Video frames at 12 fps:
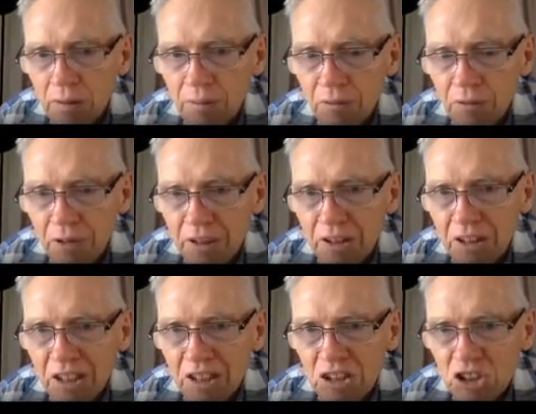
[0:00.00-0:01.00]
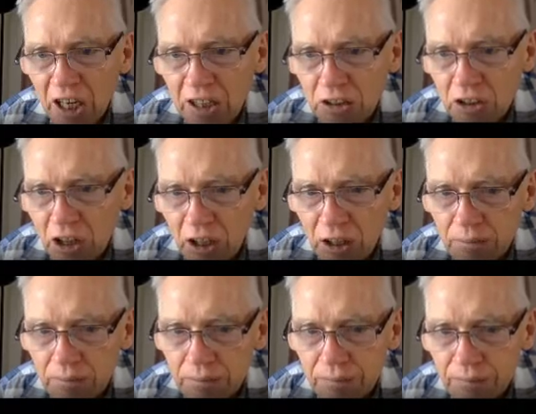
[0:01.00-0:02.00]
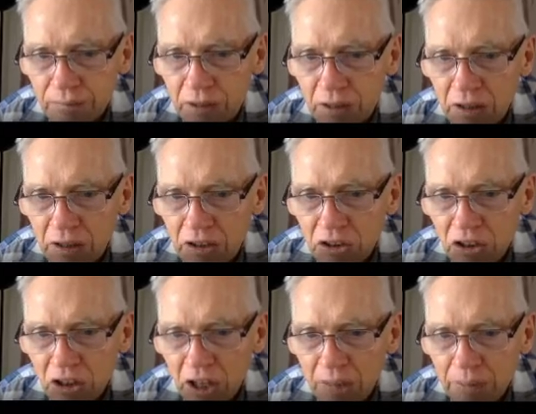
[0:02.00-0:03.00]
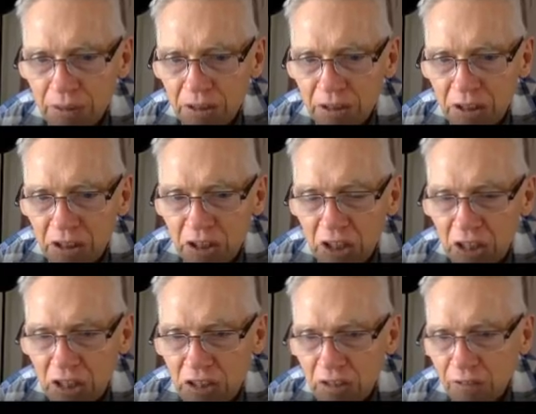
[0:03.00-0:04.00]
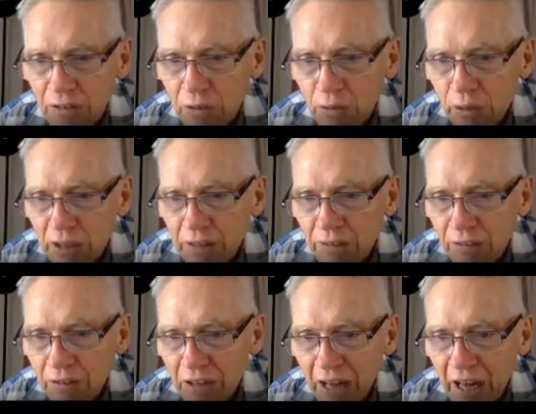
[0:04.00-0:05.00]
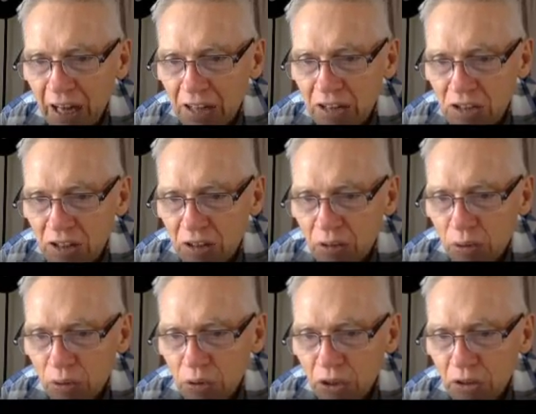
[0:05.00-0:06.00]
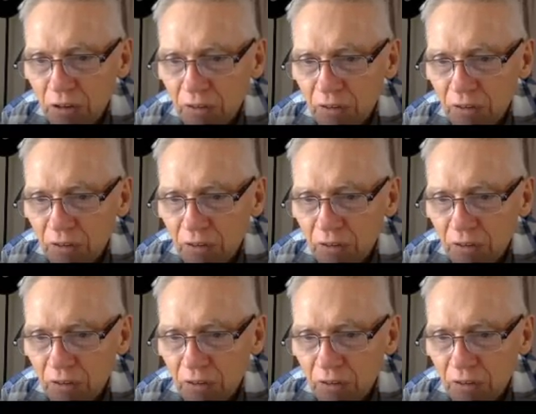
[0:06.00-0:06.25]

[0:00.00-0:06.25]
Right, in the chat column, type in yes if you're ready for the answer or no if